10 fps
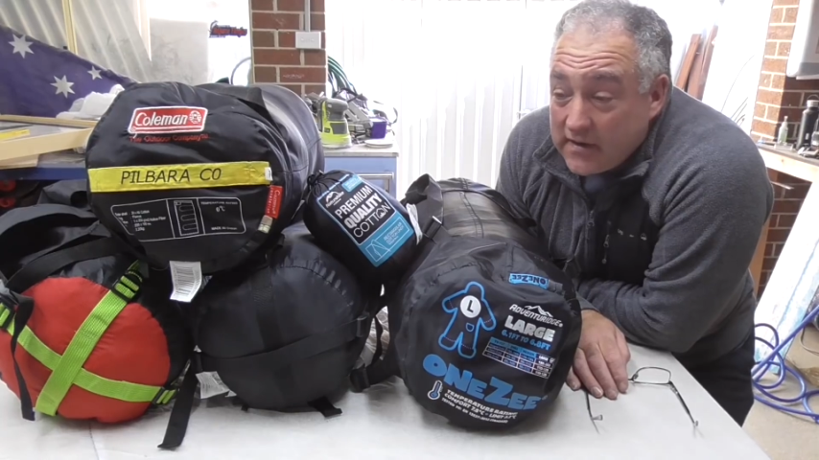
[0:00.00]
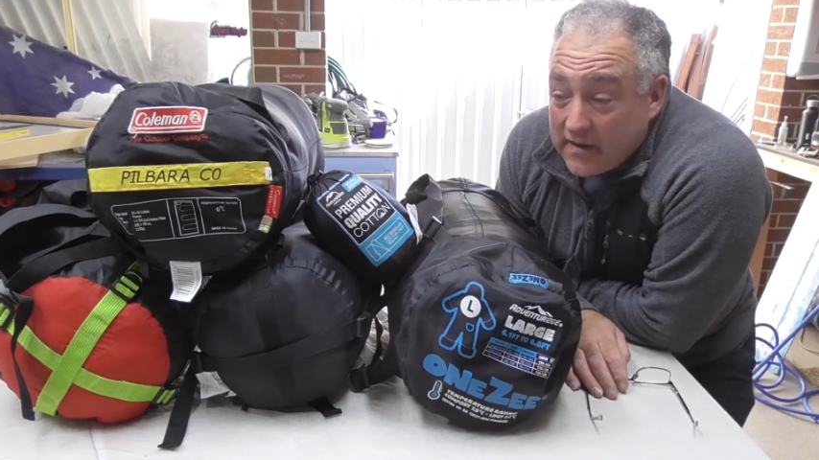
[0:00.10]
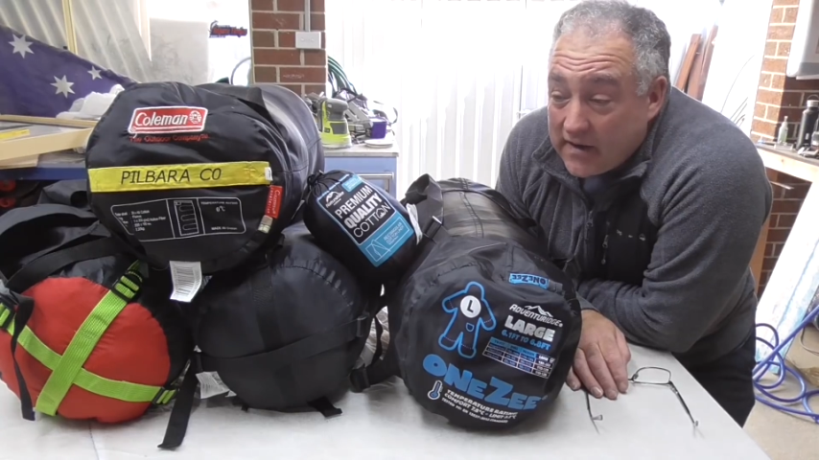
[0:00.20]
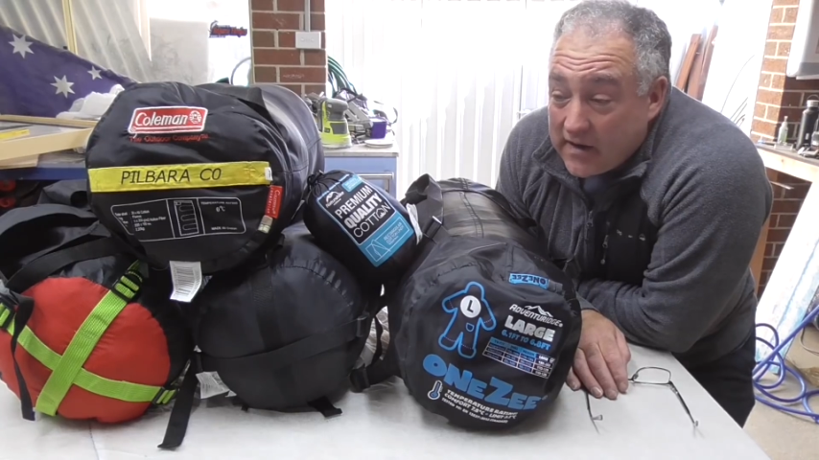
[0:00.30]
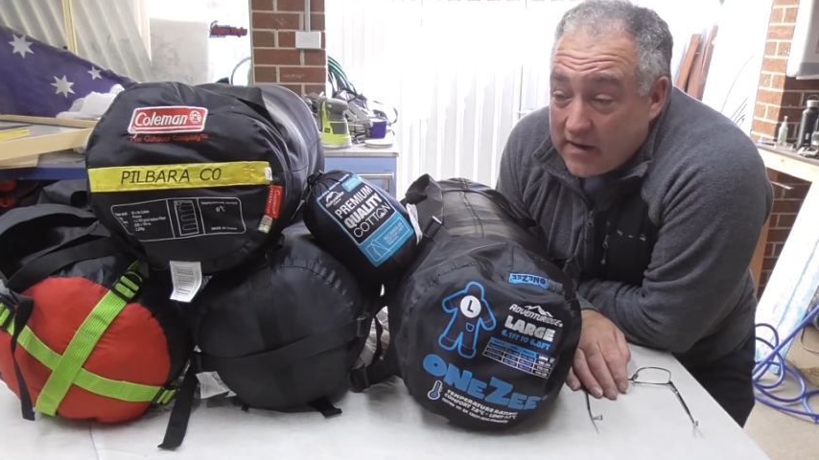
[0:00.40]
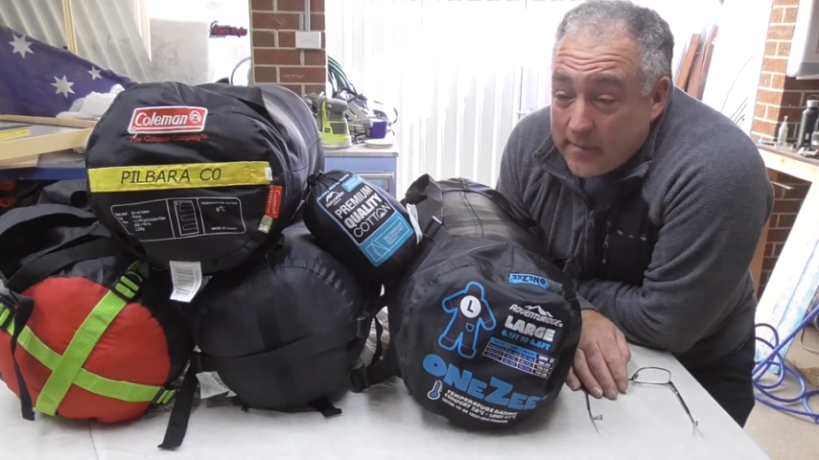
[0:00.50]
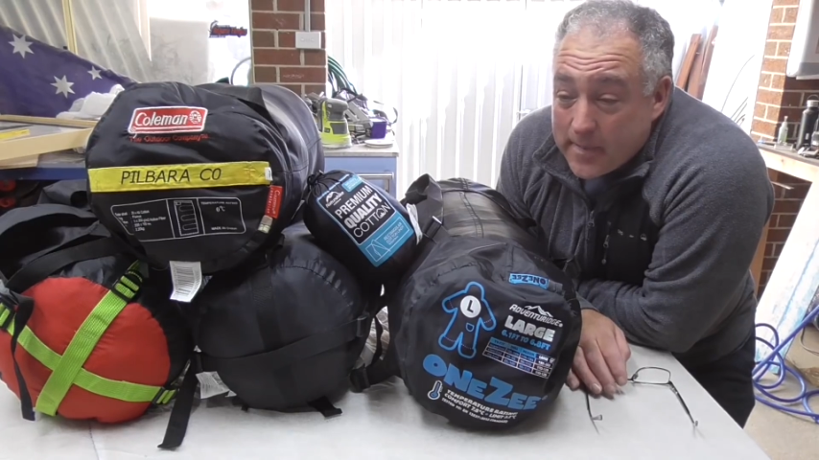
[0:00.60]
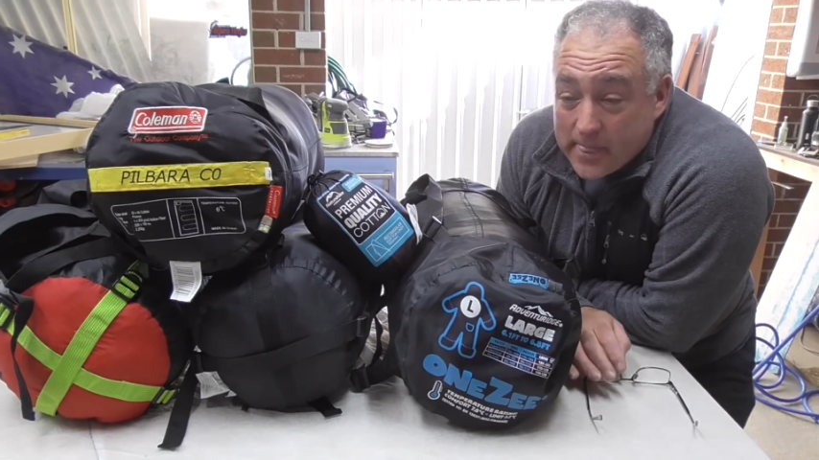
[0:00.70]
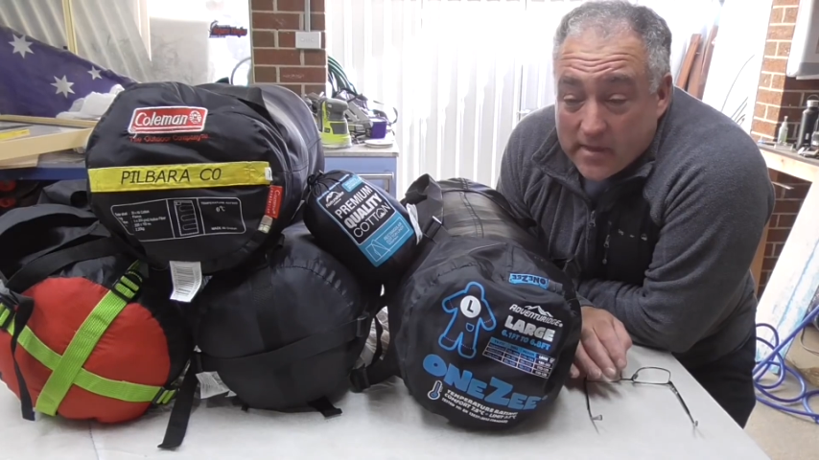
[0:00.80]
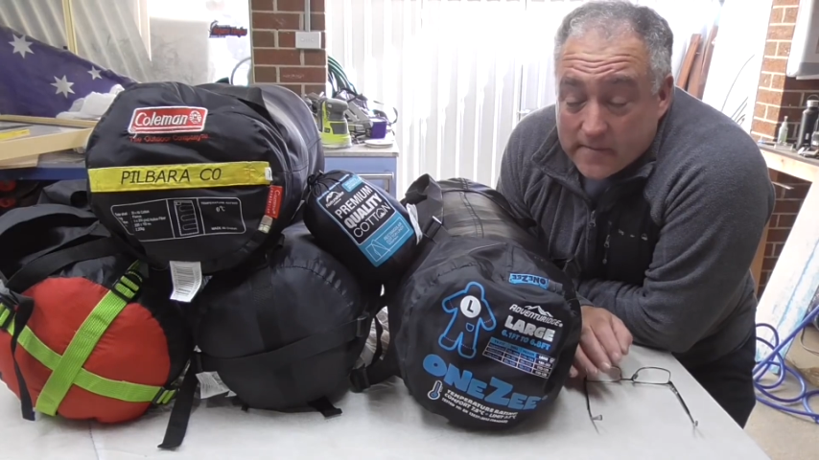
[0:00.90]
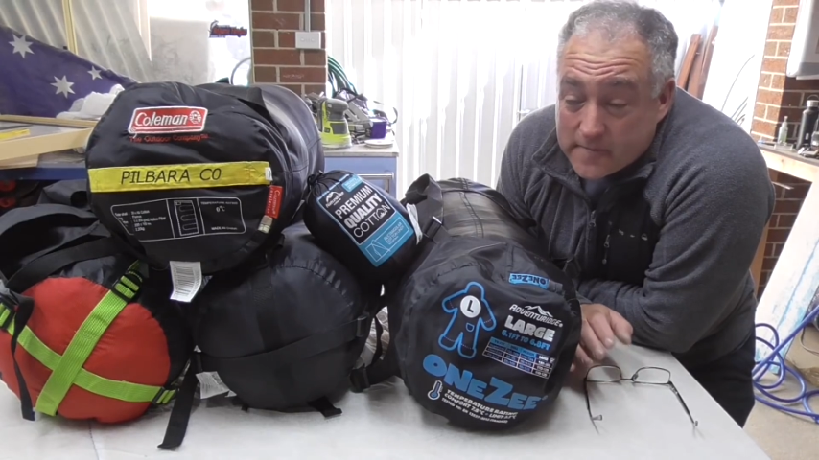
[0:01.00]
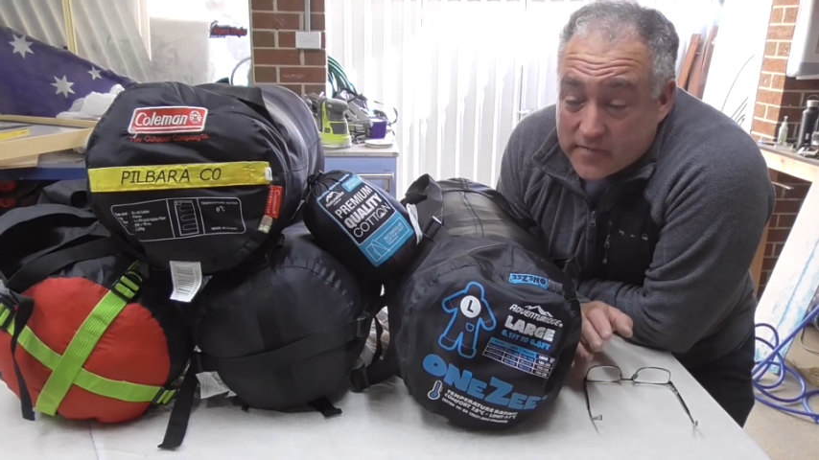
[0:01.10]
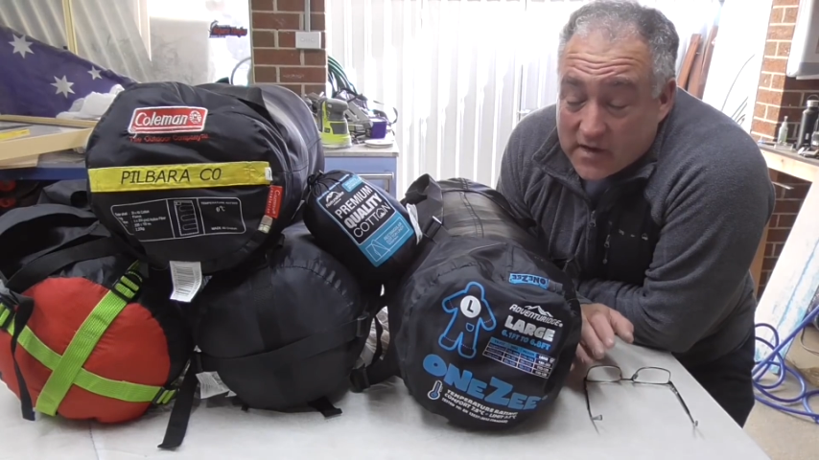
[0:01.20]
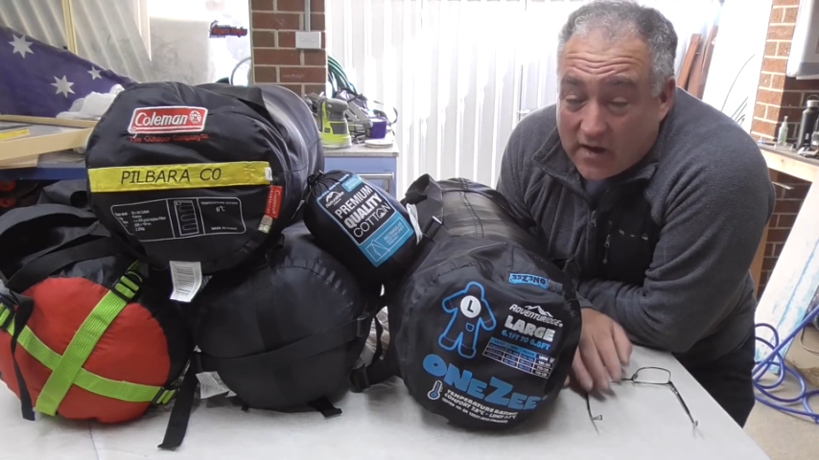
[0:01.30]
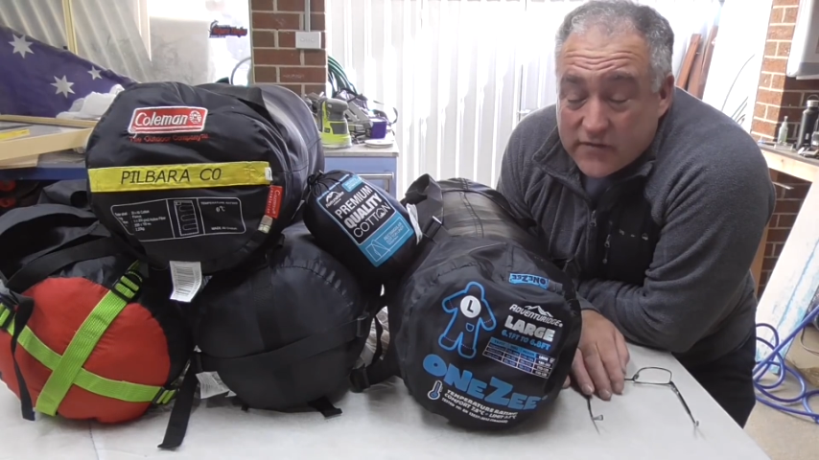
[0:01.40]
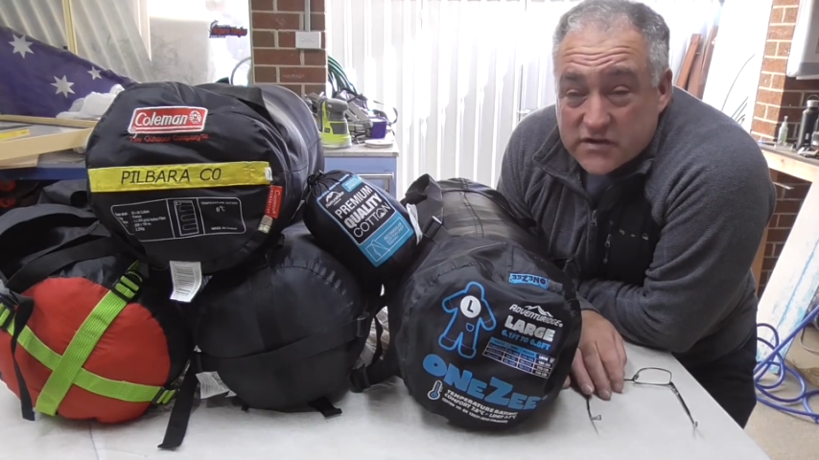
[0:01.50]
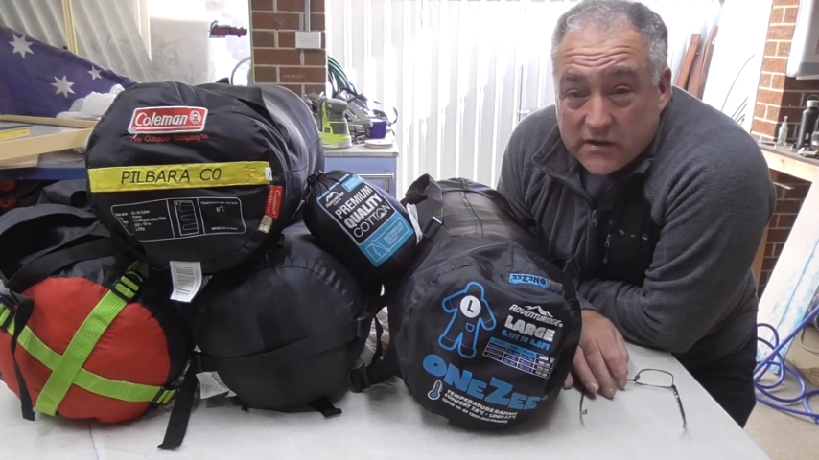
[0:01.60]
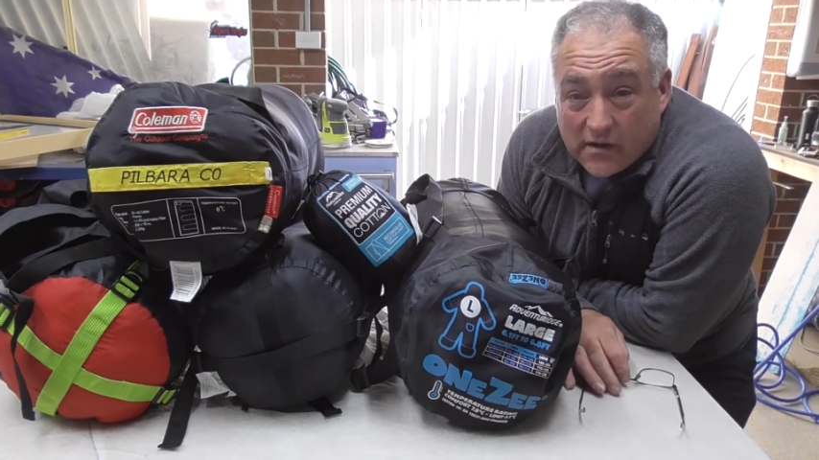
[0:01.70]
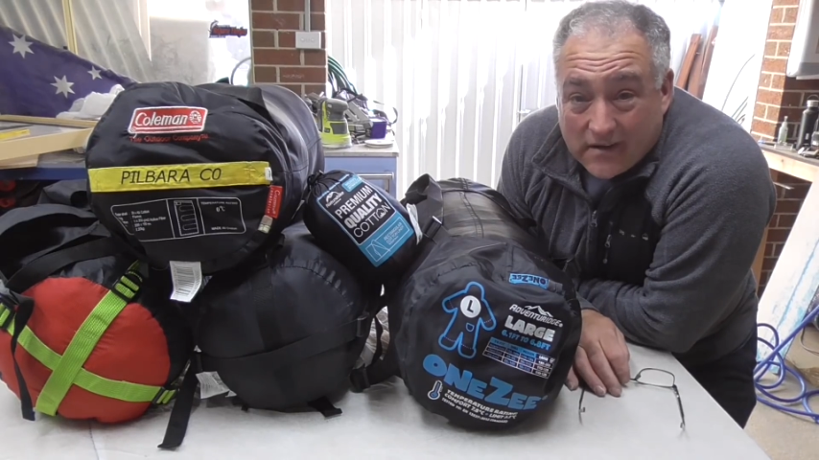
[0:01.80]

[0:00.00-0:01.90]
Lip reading: Obviously